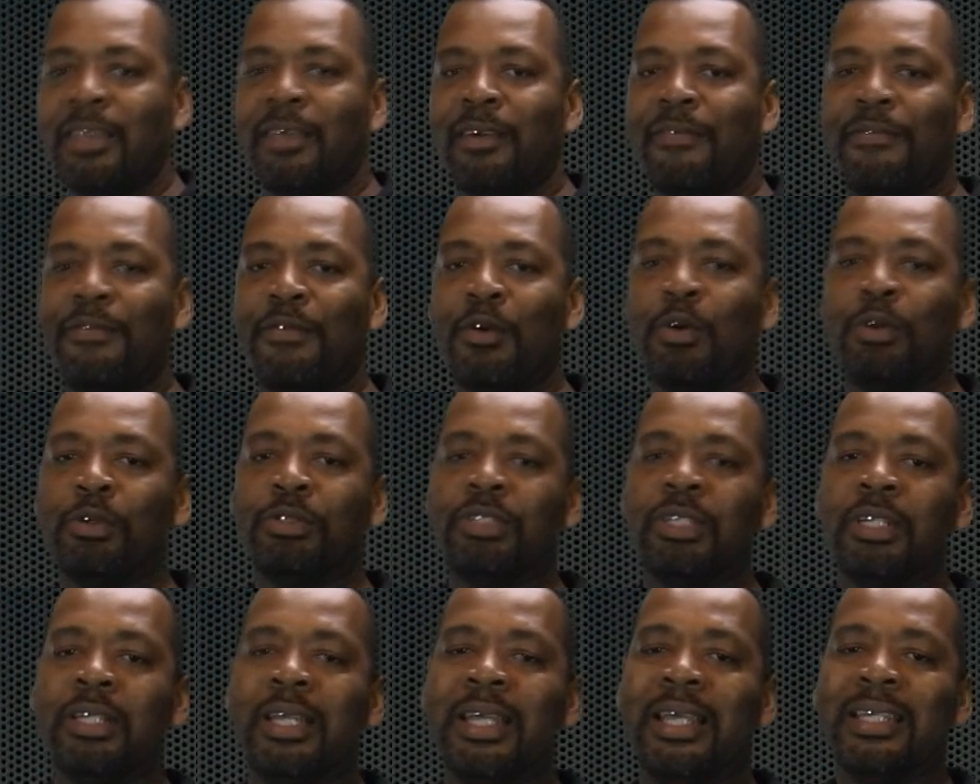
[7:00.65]
the
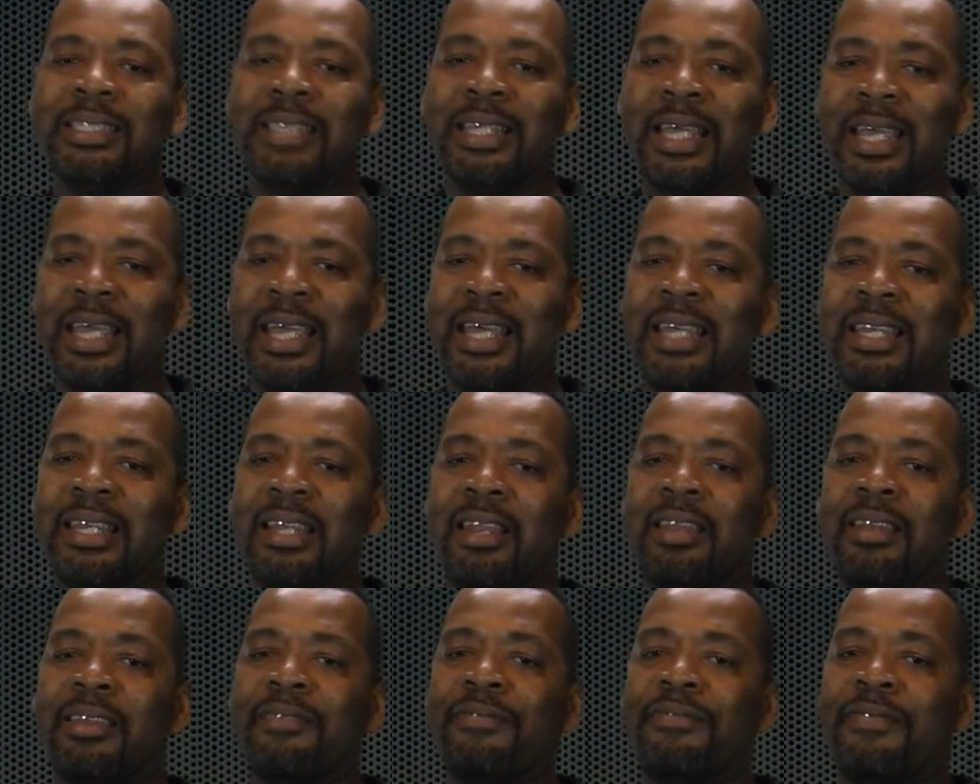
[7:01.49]
fortune is
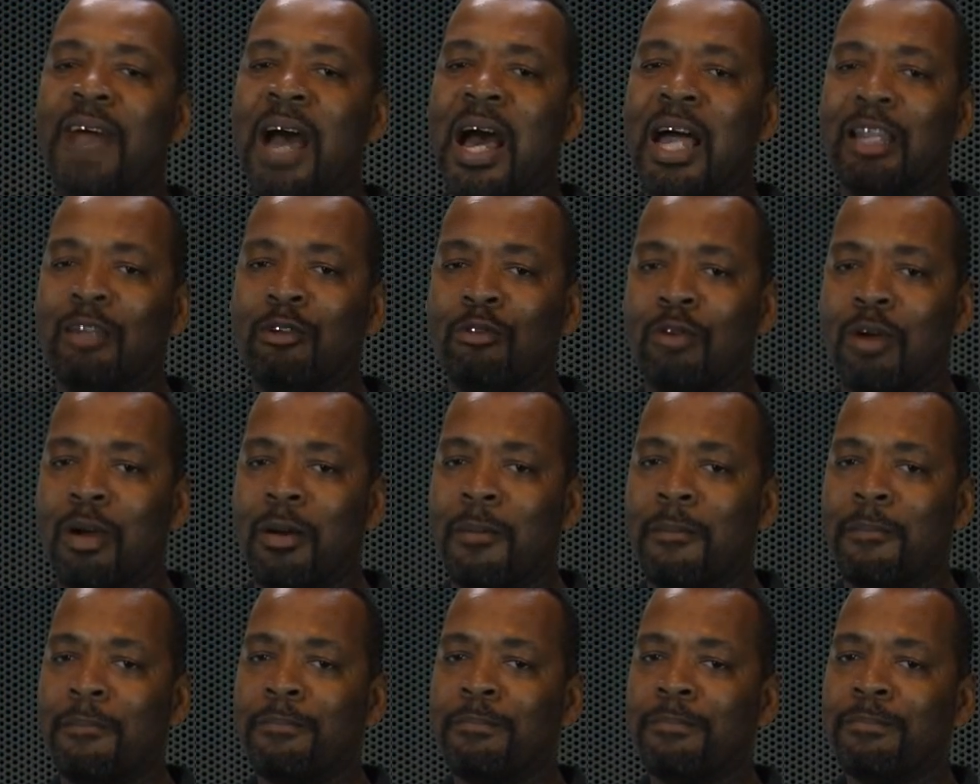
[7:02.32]
in the
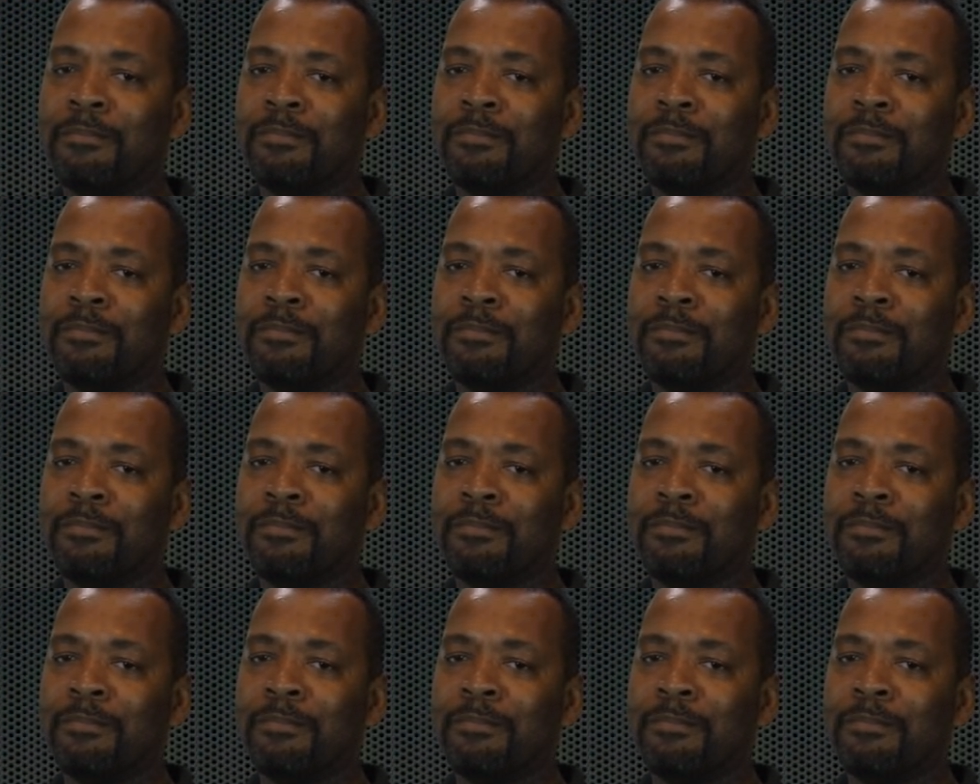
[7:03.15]
follow-up.